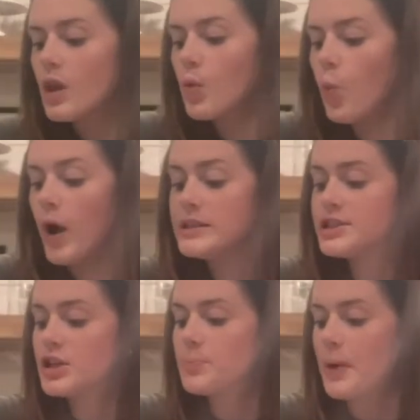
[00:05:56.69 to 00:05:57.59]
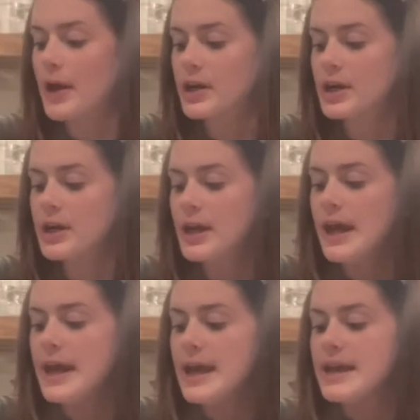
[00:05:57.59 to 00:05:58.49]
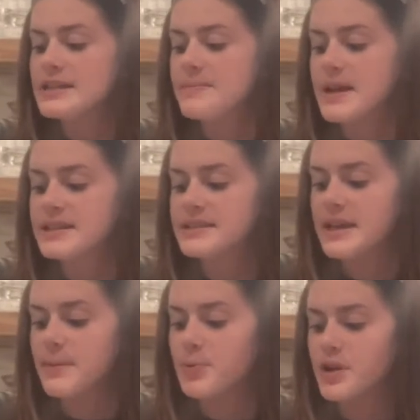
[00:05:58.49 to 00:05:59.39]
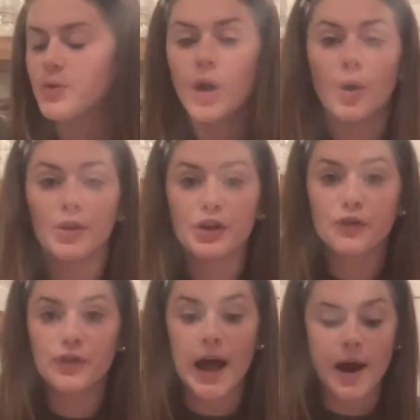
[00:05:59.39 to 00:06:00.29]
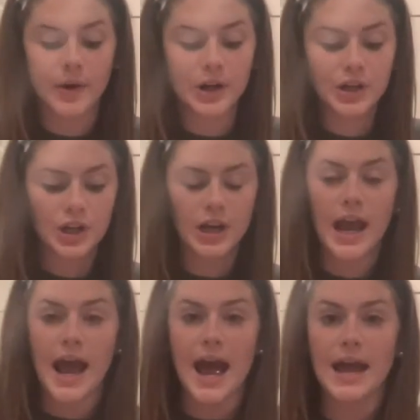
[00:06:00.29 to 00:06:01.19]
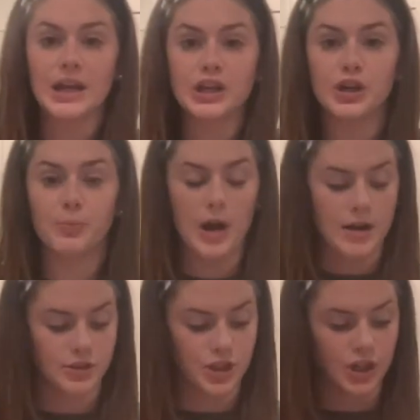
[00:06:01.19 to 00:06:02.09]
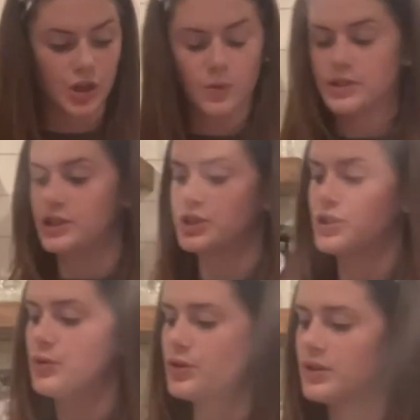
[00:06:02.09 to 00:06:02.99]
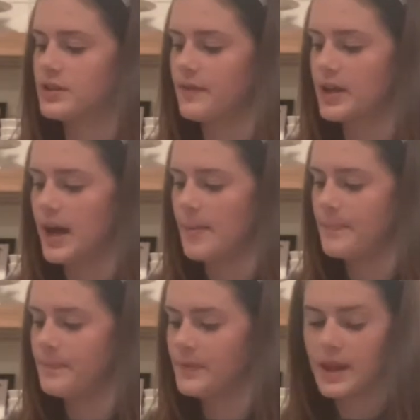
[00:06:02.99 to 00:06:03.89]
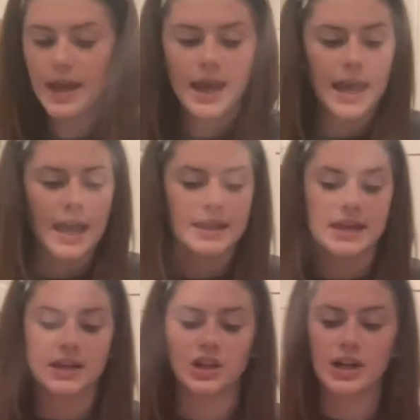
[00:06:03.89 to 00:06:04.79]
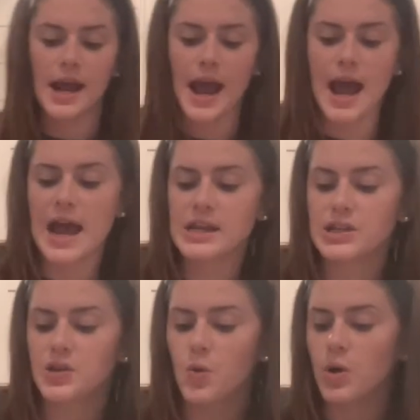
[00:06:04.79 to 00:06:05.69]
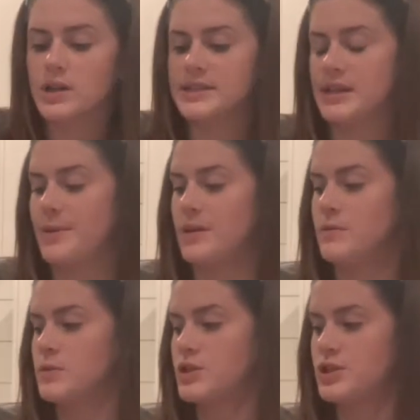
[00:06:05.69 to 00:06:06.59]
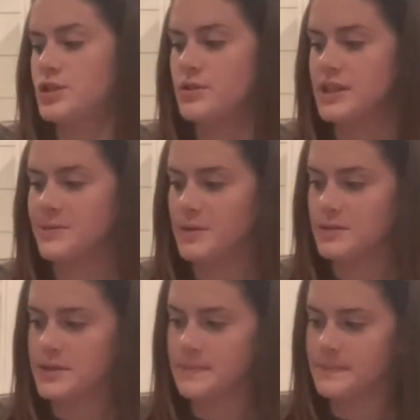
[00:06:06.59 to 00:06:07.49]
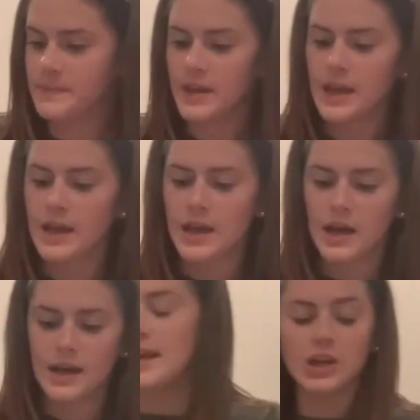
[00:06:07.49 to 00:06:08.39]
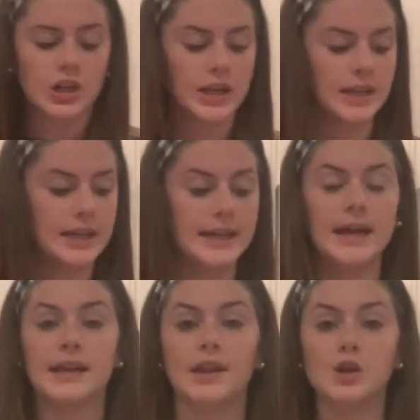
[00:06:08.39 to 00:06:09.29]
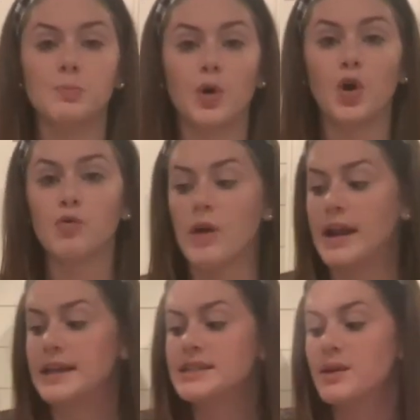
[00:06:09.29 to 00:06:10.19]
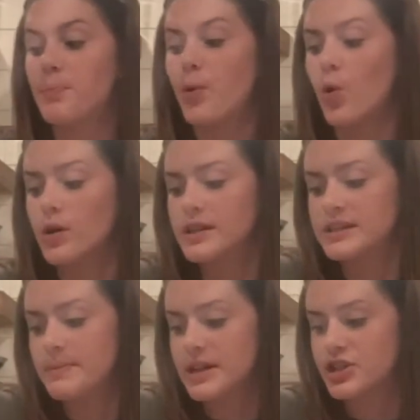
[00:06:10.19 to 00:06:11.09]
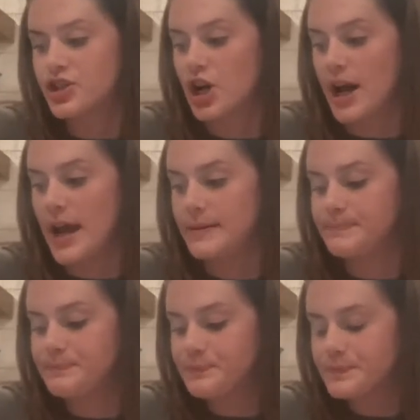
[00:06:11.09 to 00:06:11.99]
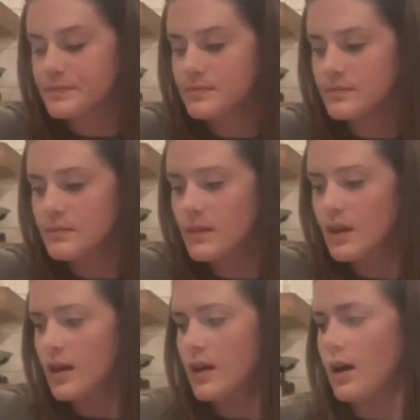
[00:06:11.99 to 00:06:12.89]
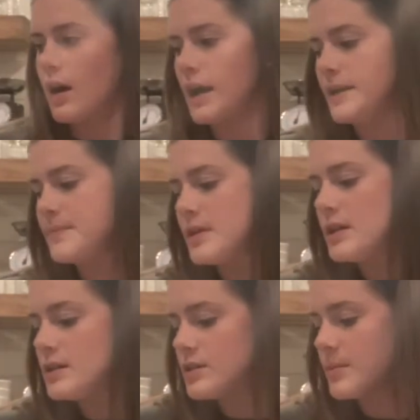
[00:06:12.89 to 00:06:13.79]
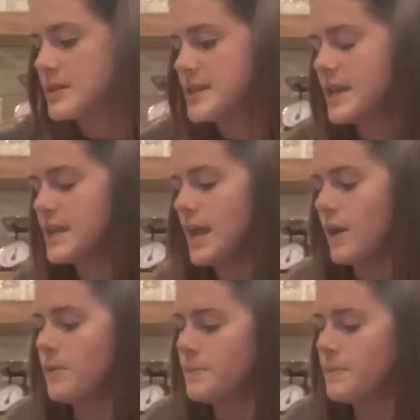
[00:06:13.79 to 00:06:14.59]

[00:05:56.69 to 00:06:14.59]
once your butter is mixed in pretty well with your flour, you're gonna add your brown sugar, which is 2/3 cup. Then you're gonna add your cinnamon, which is 2 teaspoons. Okay, you're gonna need another bowl ready to pour this mixture in. All right, so I'm gonna take it out.